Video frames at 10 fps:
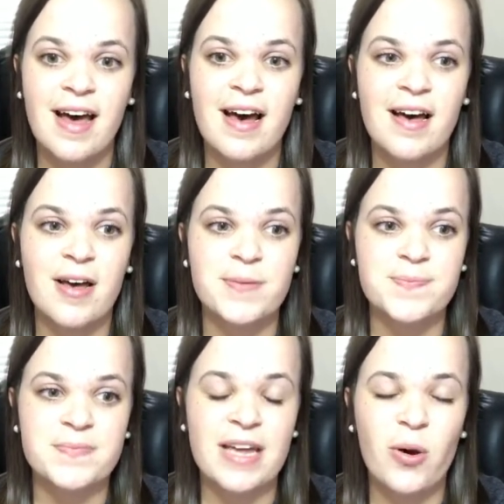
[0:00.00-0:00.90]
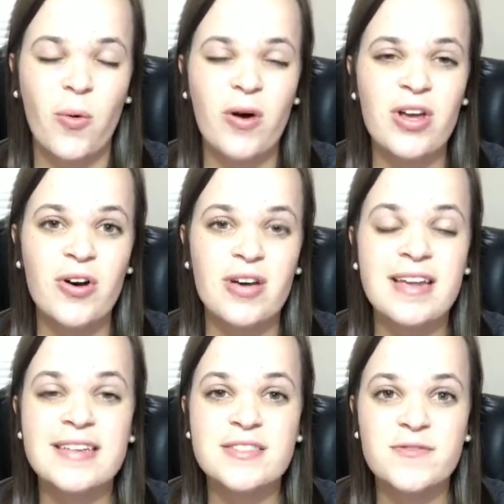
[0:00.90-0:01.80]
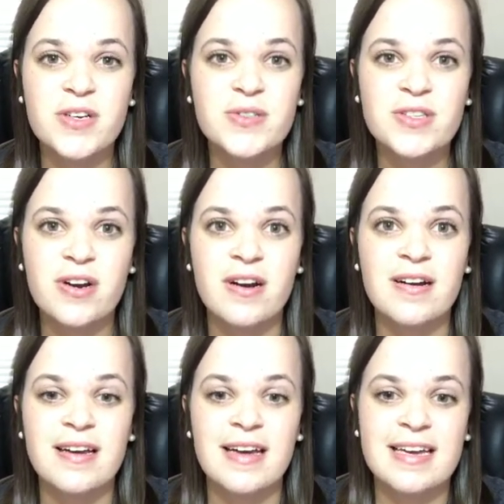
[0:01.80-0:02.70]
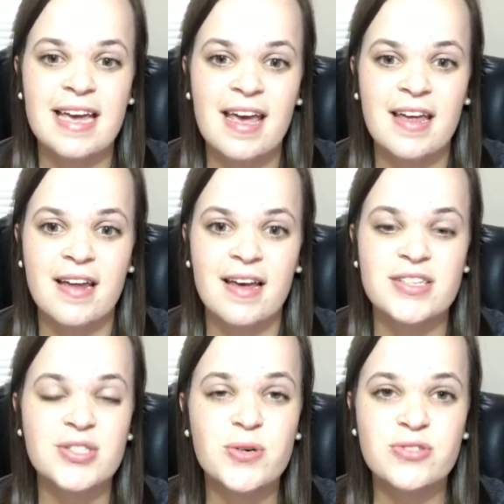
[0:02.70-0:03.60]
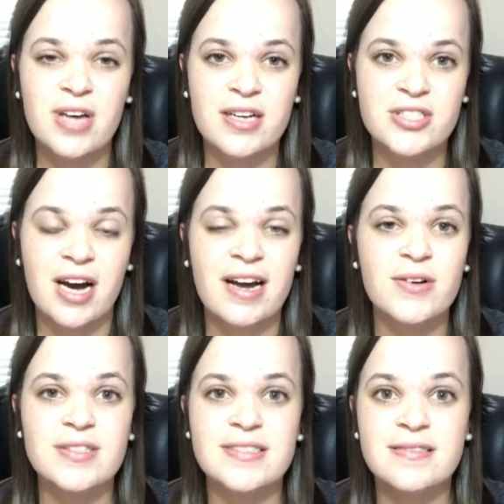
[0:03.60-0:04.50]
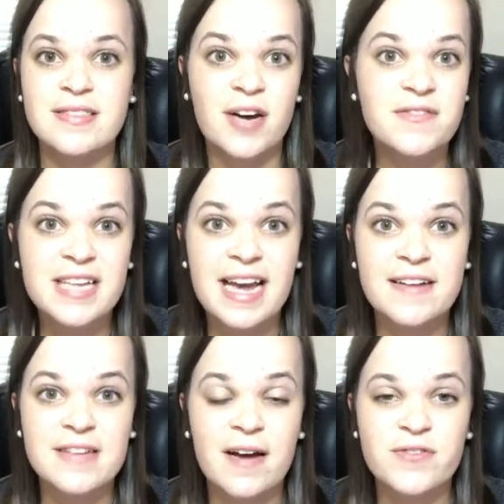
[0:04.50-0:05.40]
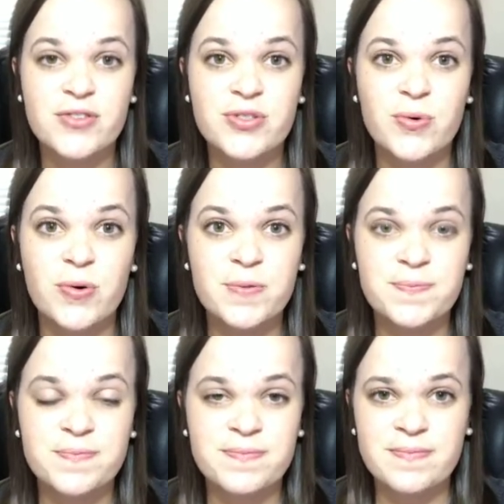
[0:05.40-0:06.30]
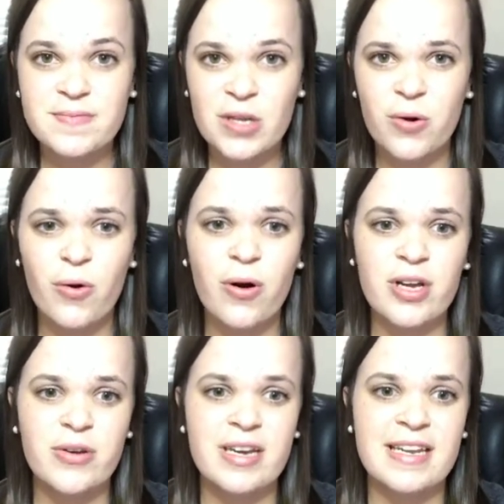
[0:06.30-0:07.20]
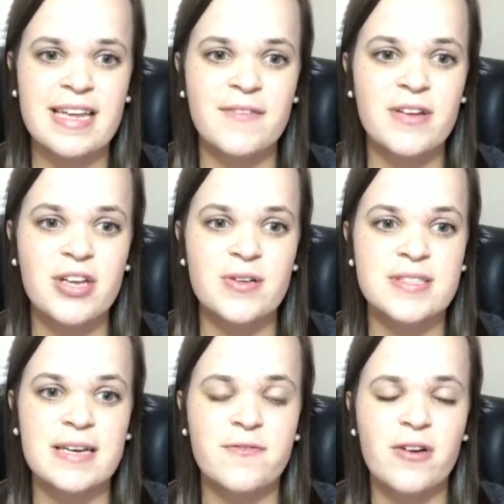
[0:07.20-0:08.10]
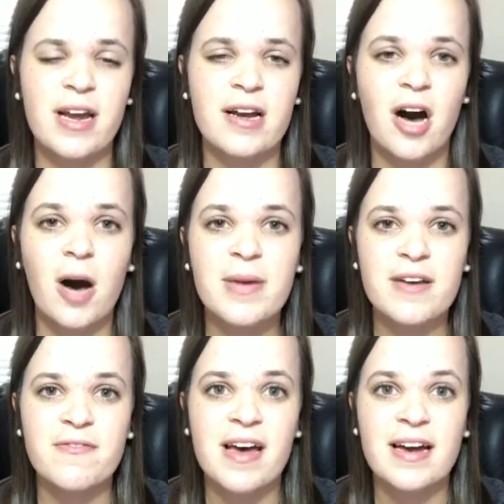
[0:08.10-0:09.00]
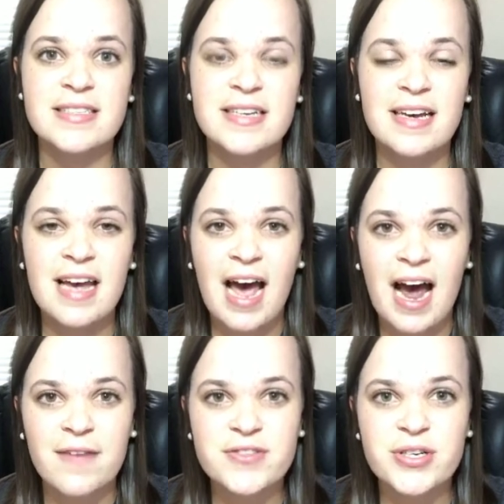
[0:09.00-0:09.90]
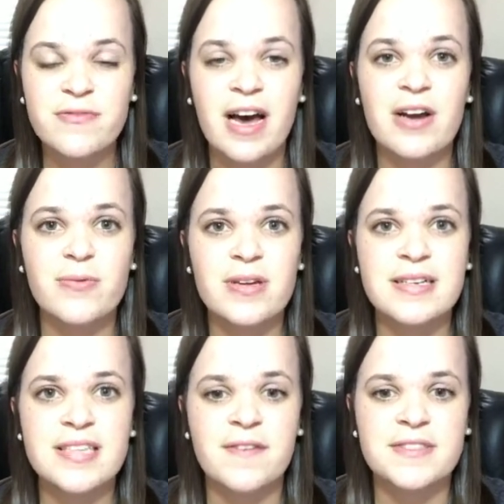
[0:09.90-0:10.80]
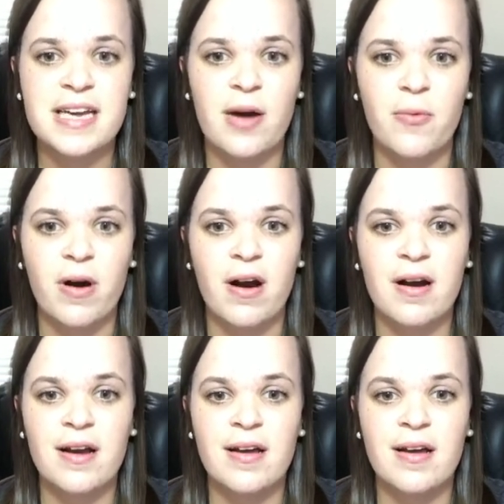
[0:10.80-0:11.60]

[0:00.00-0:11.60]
An oil in a diffuser can soothe a child's tough day after school, or you can even use it for a calming effect after you've had a really tough day at work.